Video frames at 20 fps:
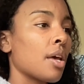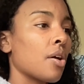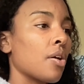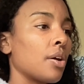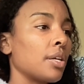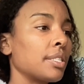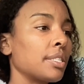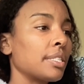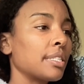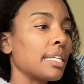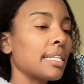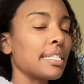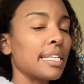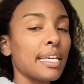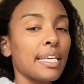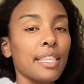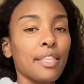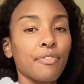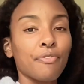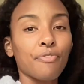on
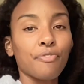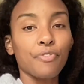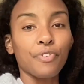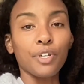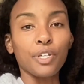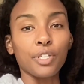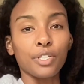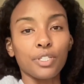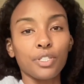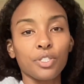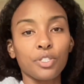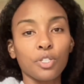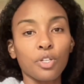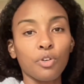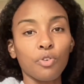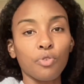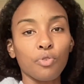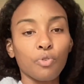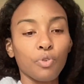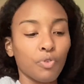Sunday the 1st.
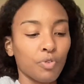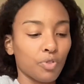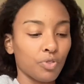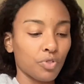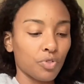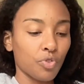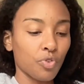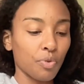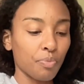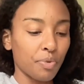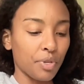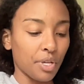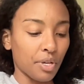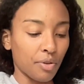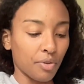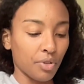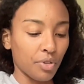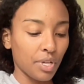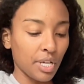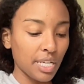So Scorpio,
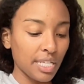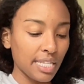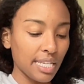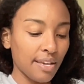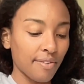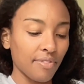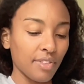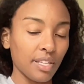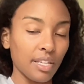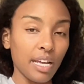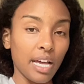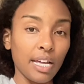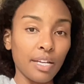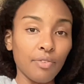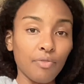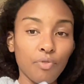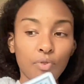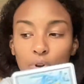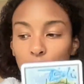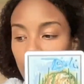you guys have the Nine
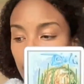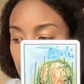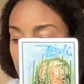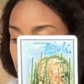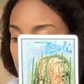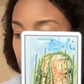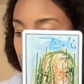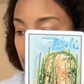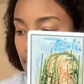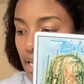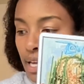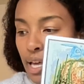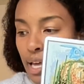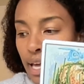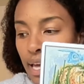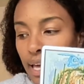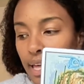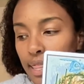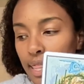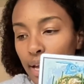of Wands.
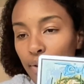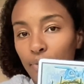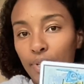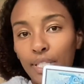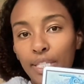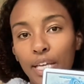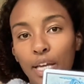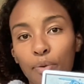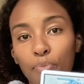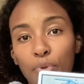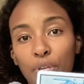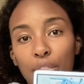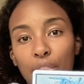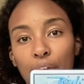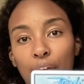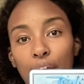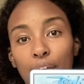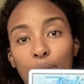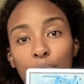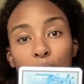That would tell me
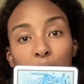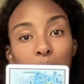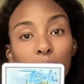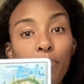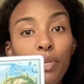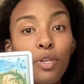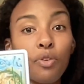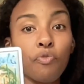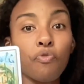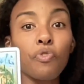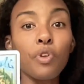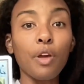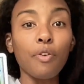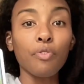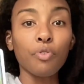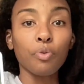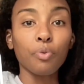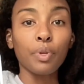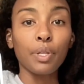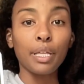that maybe you've
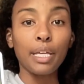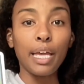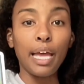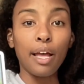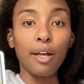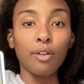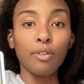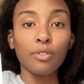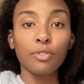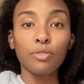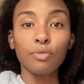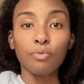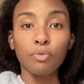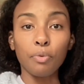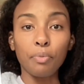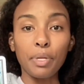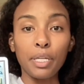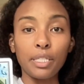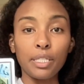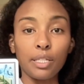never really held
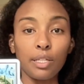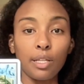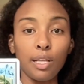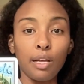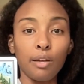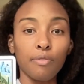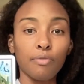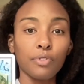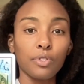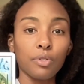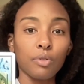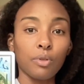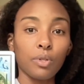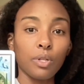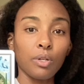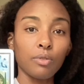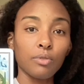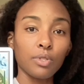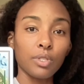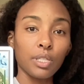romantic love so
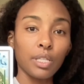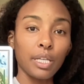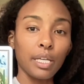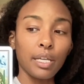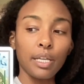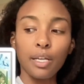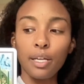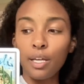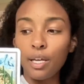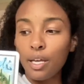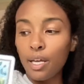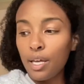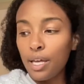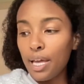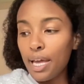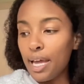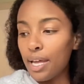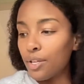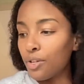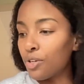closely,
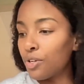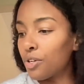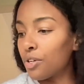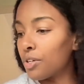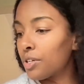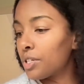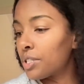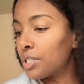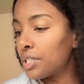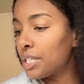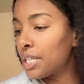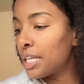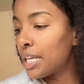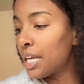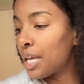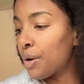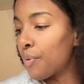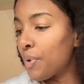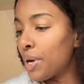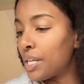and you're
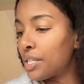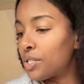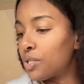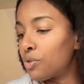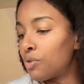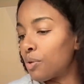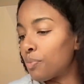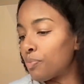seeking a way to